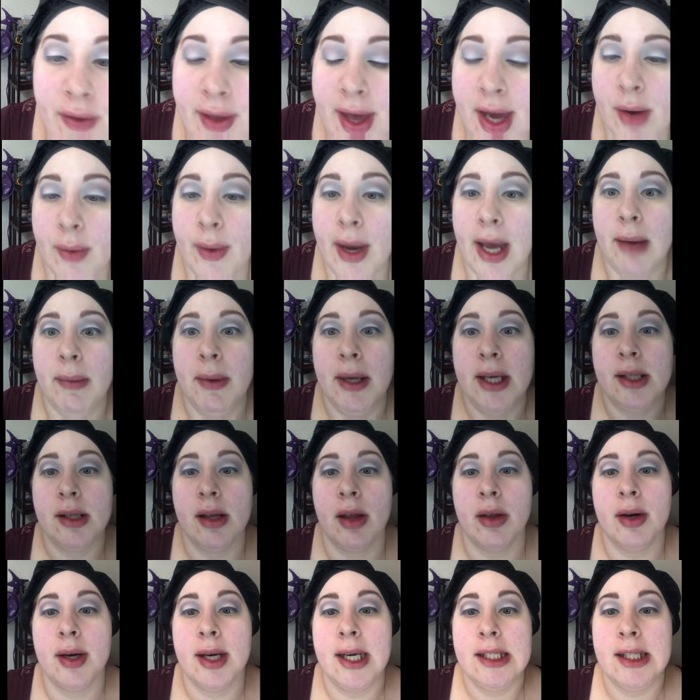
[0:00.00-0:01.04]
of that away, because
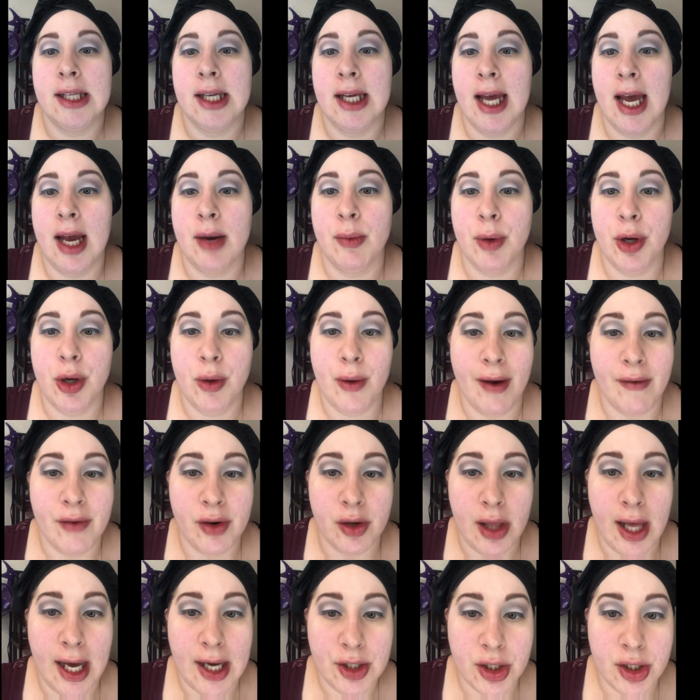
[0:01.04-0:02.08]
otherwise, again, when you have your
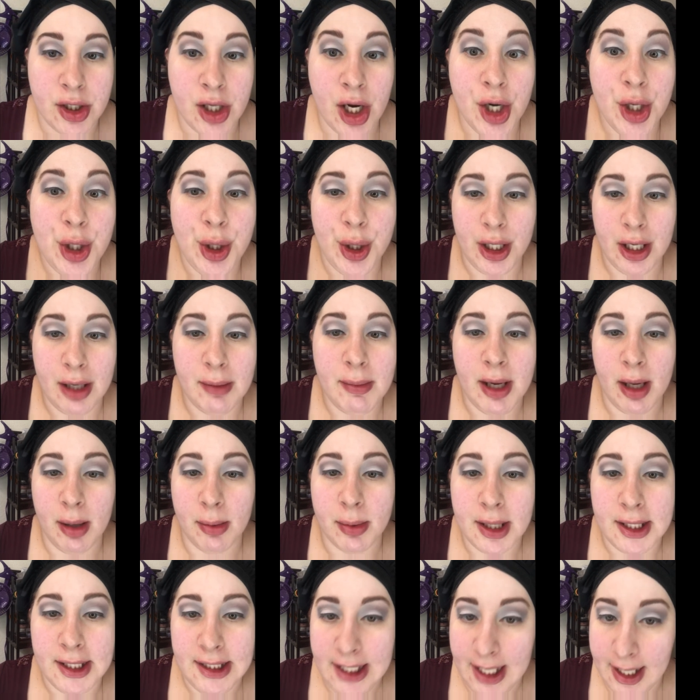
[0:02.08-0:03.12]
lashes on, you're going to be
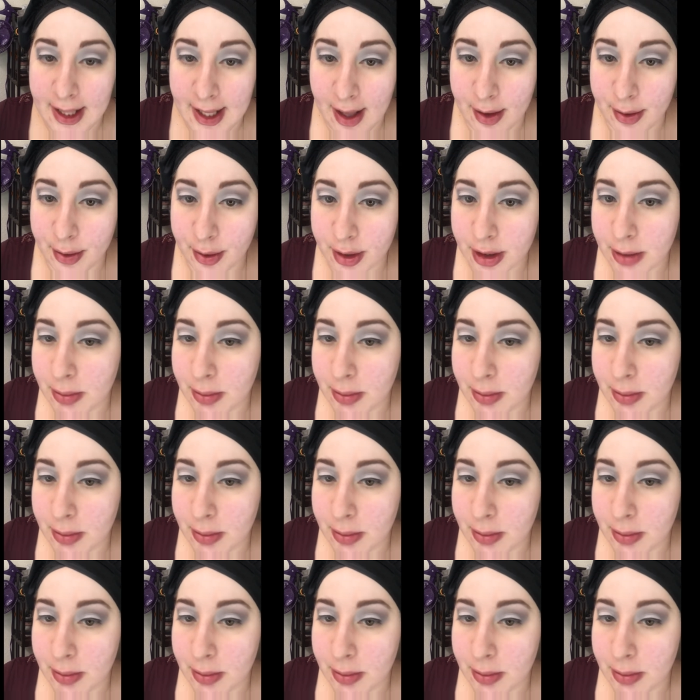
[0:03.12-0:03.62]
able to see that little